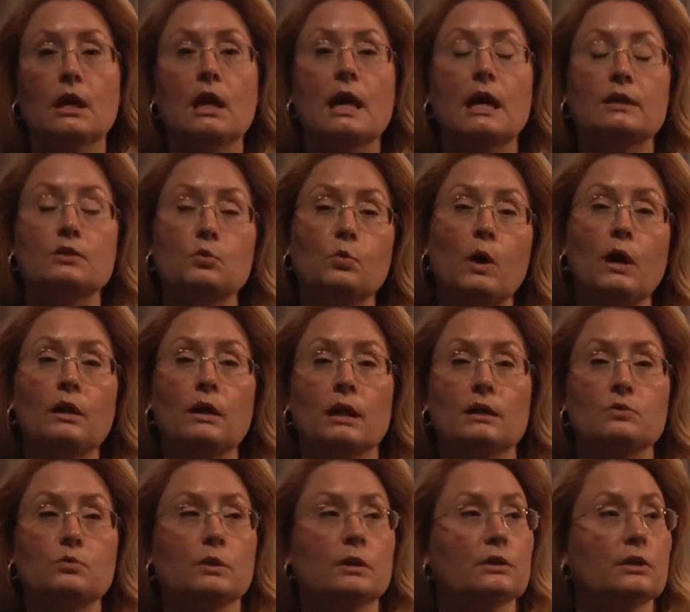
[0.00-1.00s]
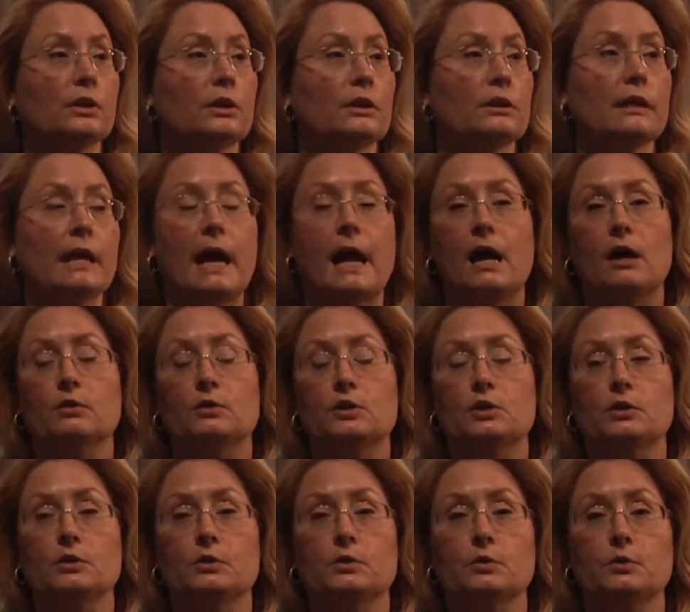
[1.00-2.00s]
as well as we learned how
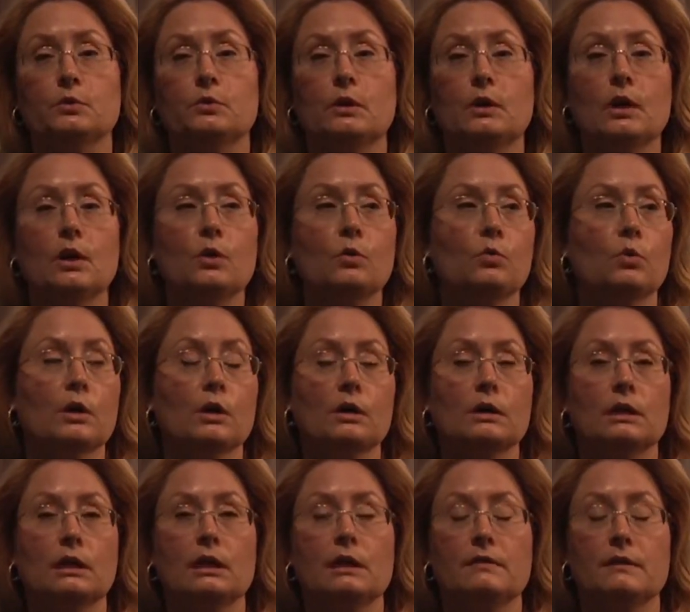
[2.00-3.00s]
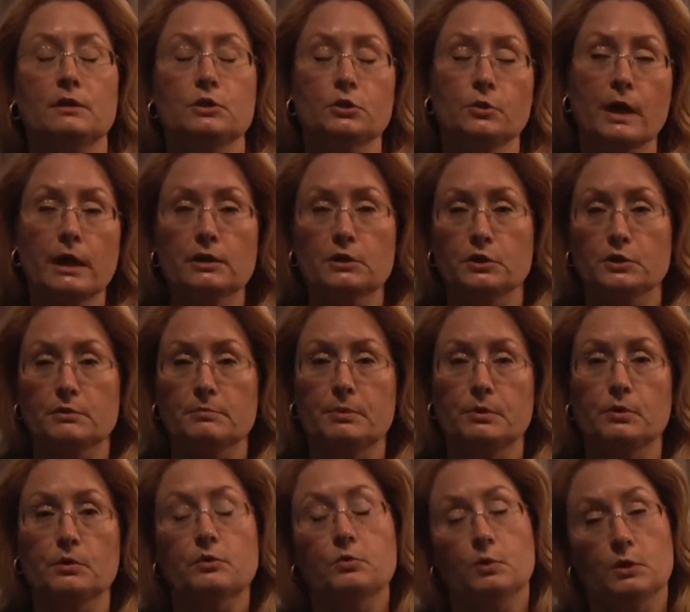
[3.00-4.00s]
to work in the director's
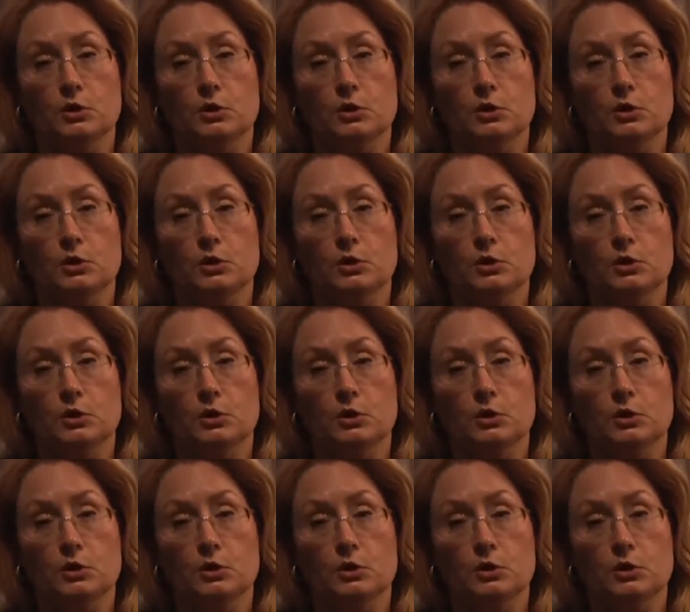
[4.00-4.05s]
booth,